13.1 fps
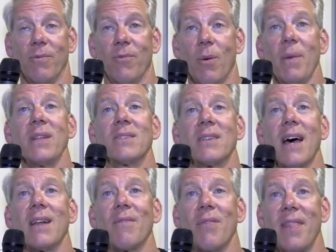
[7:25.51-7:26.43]
from
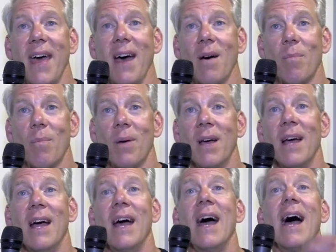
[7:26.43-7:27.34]
inside of them
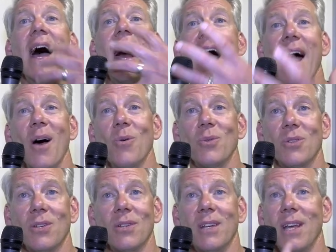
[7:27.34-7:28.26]

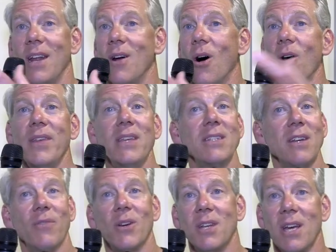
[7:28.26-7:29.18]
out in all these
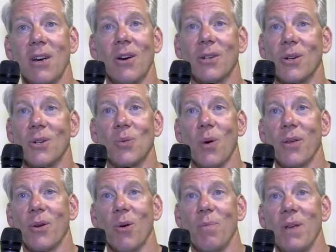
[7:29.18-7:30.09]
different characters,
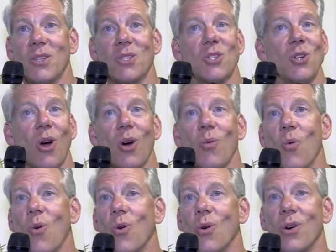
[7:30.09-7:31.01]
whether it be Star
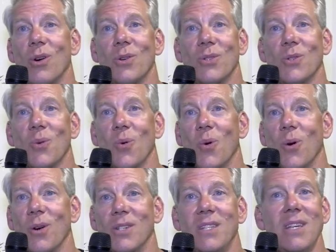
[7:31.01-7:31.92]
Wars
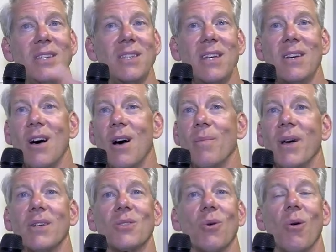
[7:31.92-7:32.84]
or DC
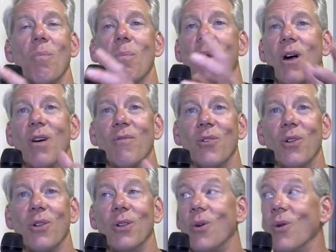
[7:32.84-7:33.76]
Comics or
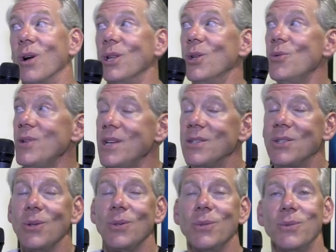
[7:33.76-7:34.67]
Marvel or Looney
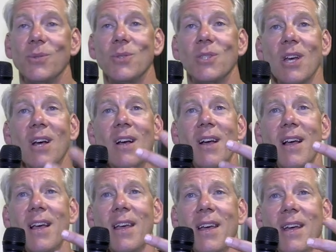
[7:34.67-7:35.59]
Tunes.
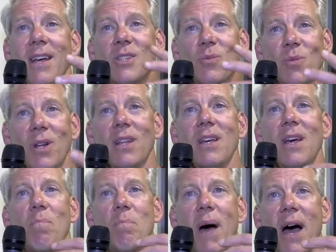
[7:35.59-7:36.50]
It's really
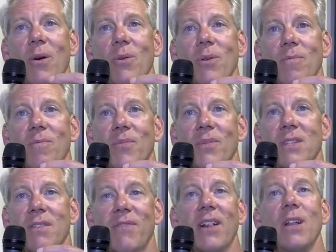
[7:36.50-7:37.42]
about
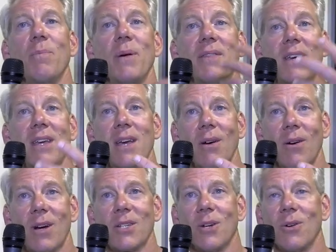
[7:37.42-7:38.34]
developing the
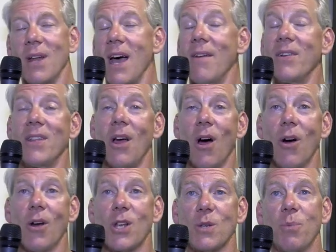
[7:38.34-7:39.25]
character and having the
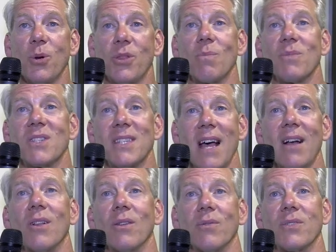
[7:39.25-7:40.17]
artist put
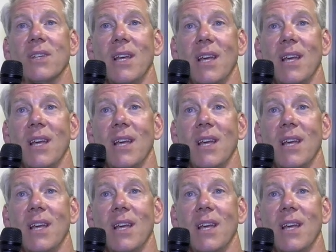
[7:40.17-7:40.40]
themselves